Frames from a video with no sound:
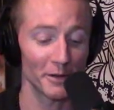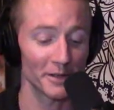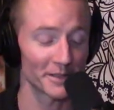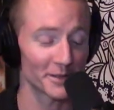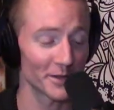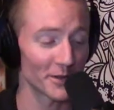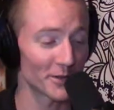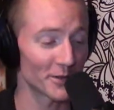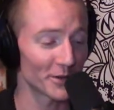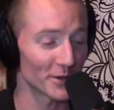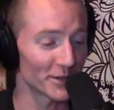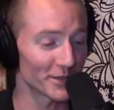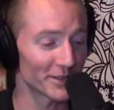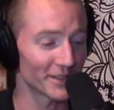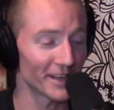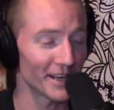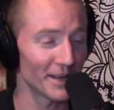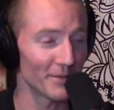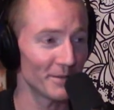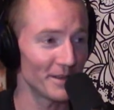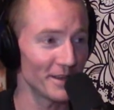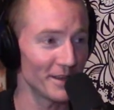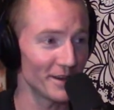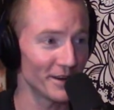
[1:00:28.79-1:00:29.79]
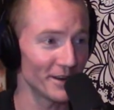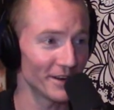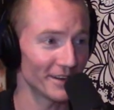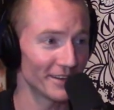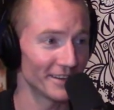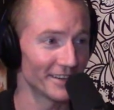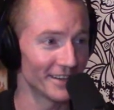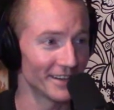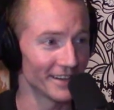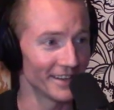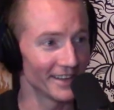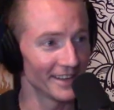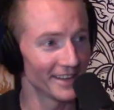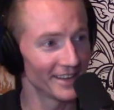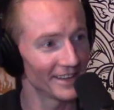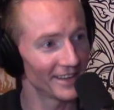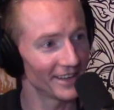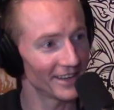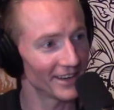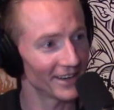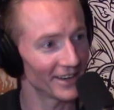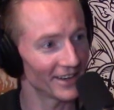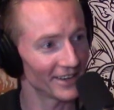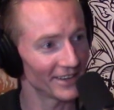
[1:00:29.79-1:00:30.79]
the third time here.
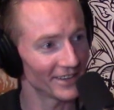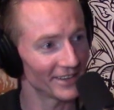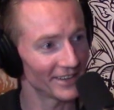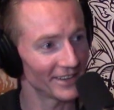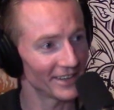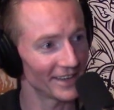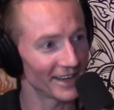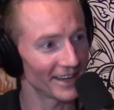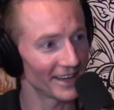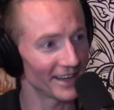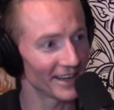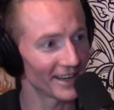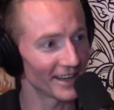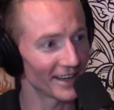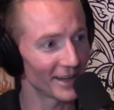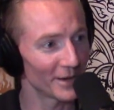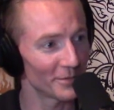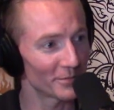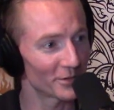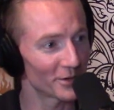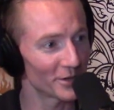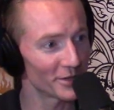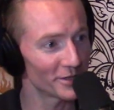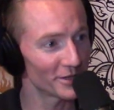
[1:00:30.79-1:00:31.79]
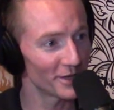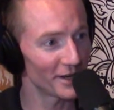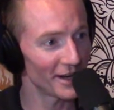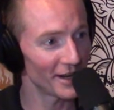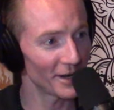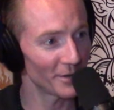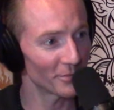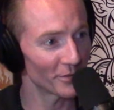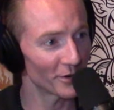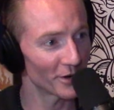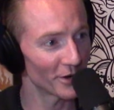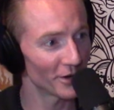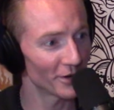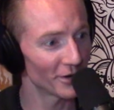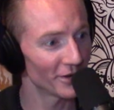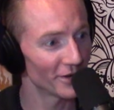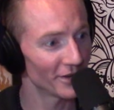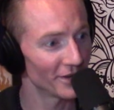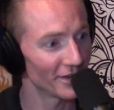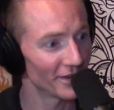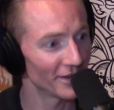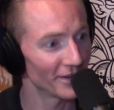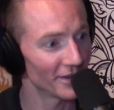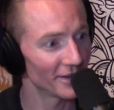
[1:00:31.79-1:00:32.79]
Oh, yeah. I appreciate it, And I will bro. see
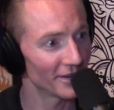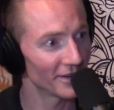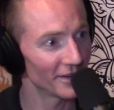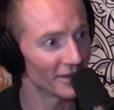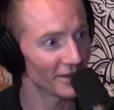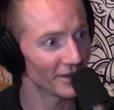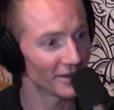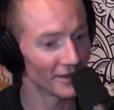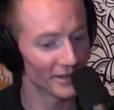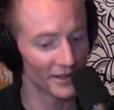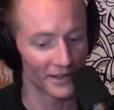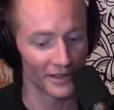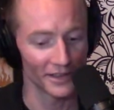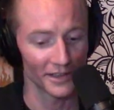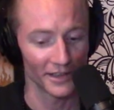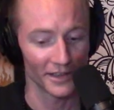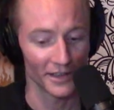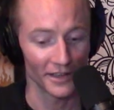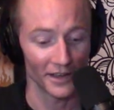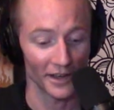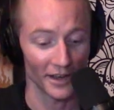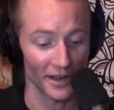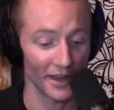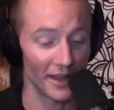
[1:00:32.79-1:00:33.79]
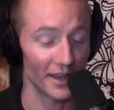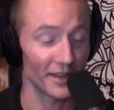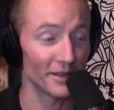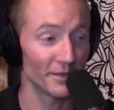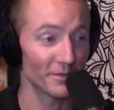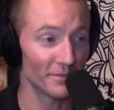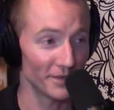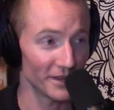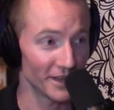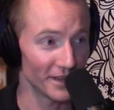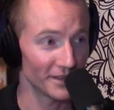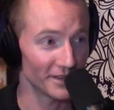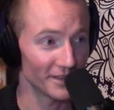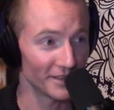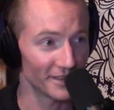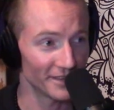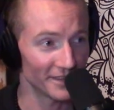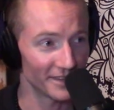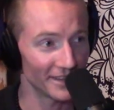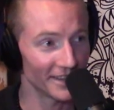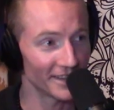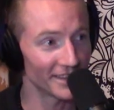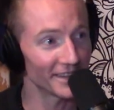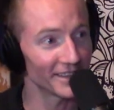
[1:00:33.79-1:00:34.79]
you at the fourth. And the
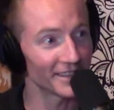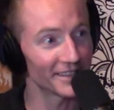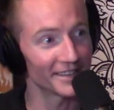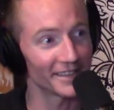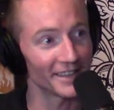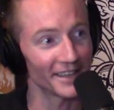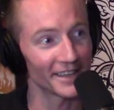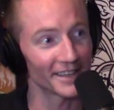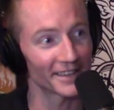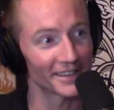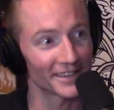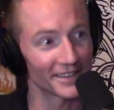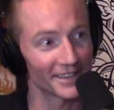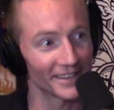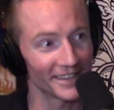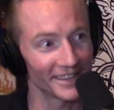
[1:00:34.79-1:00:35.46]
fifth, and the sixth,